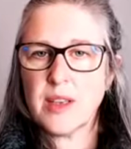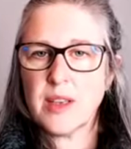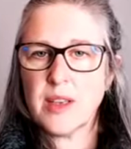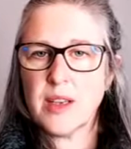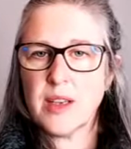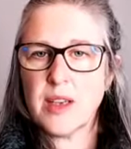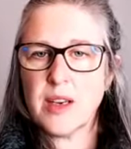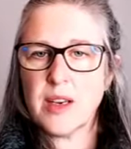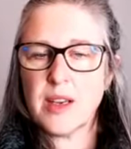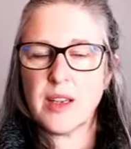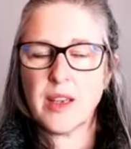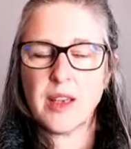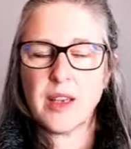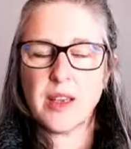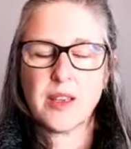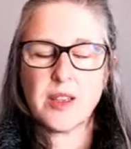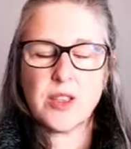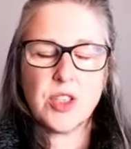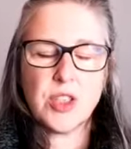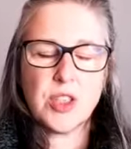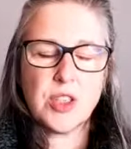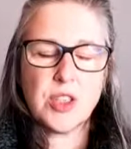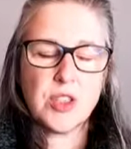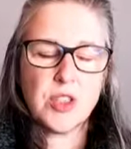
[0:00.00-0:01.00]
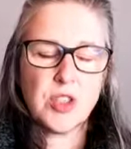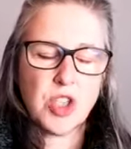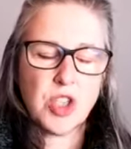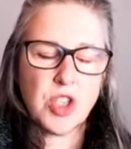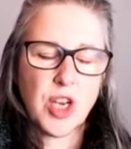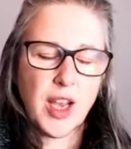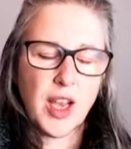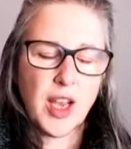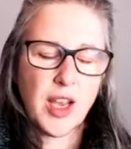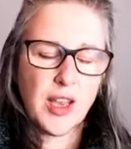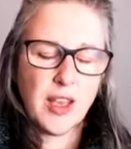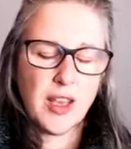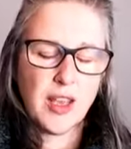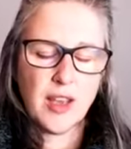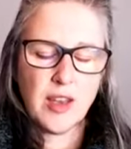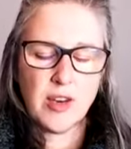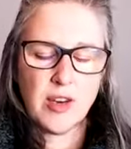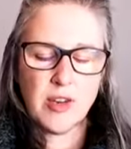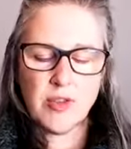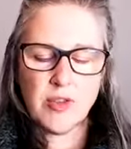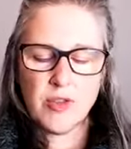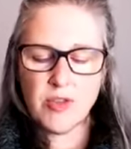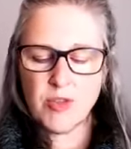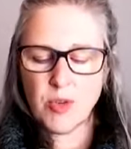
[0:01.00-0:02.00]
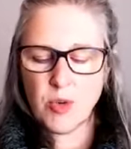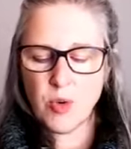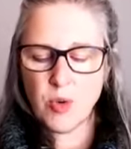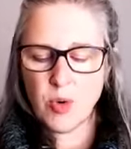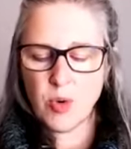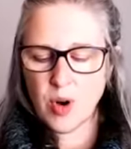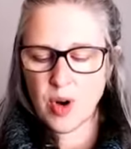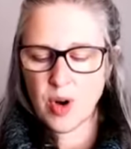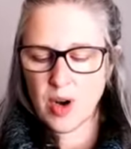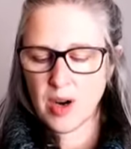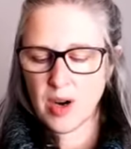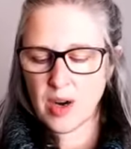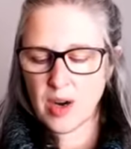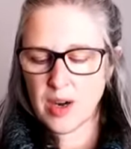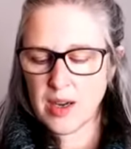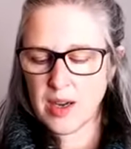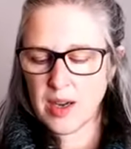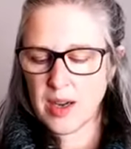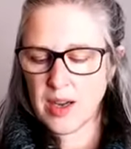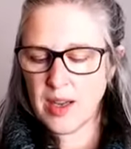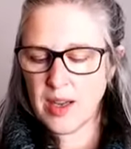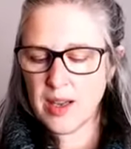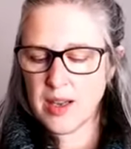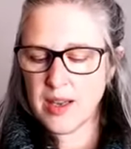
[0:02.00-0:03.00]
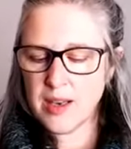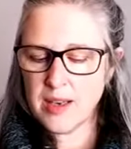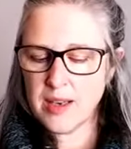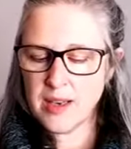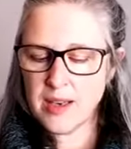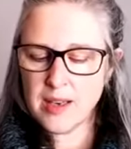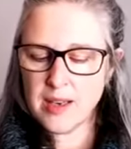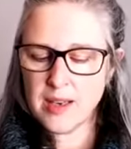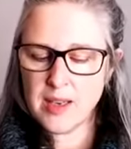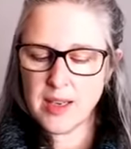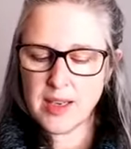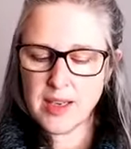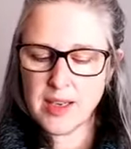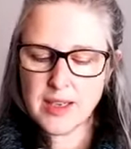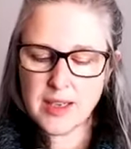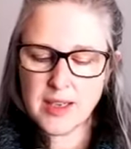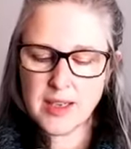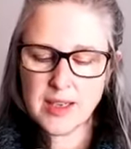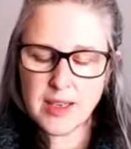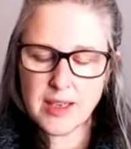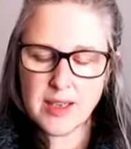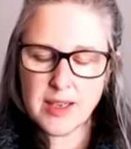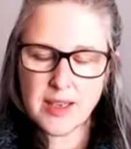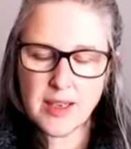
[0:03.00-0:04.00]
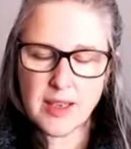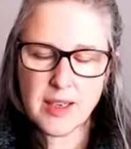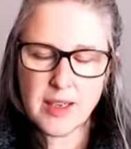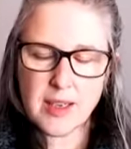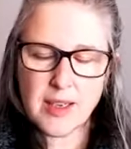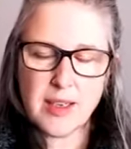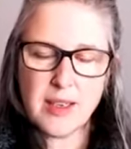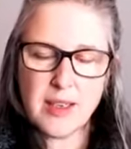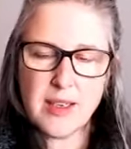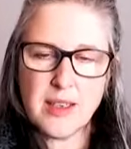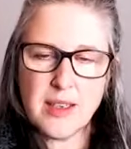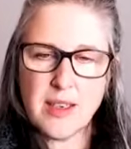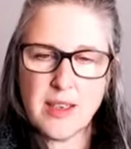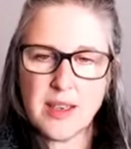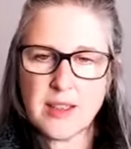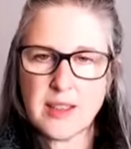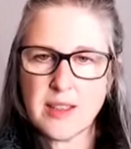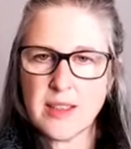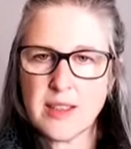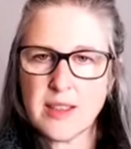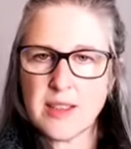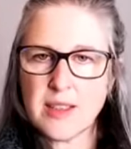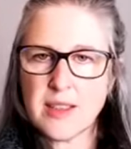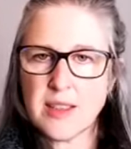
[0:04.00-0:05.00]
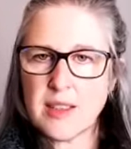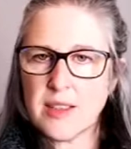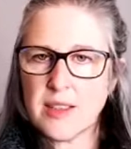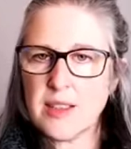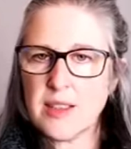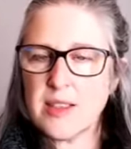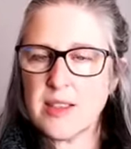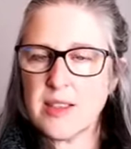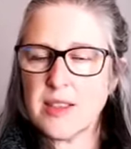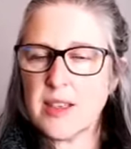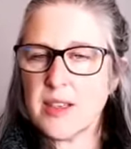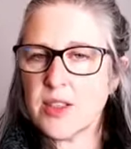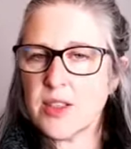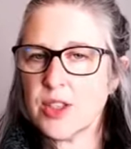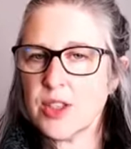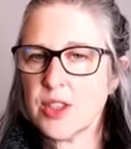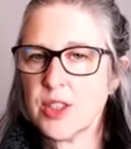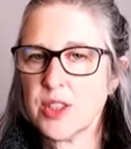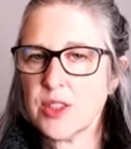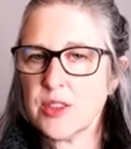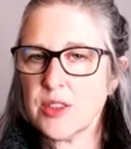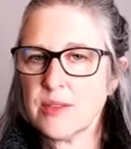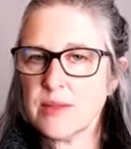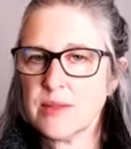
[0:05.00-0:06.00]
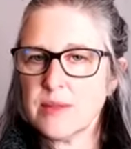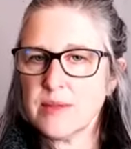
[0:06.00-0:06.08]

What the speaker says: And again, just check in for unneeded, unnecessary tension.